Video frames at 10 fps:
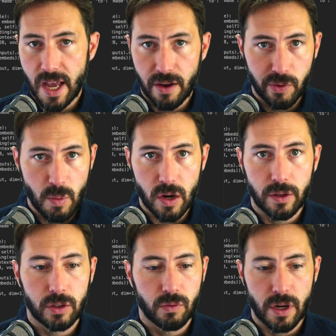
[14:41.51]
Every
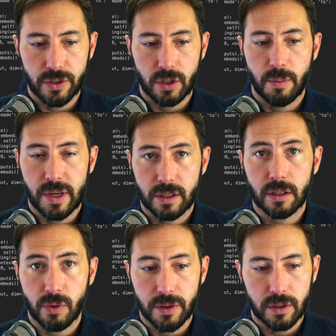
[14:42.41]
model that you run is going to
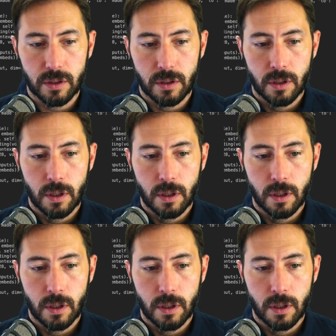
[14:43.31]
basically run these.